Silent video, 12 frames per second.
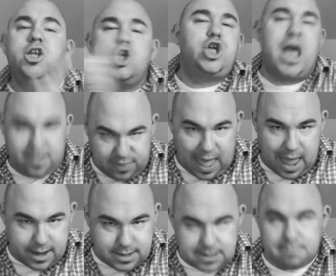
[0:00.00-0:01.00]
Check
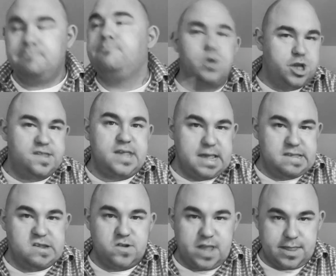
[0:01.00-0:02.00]
that, which is
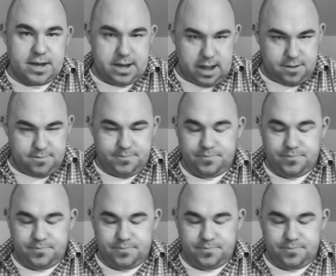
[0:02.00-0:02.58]
easier said than done.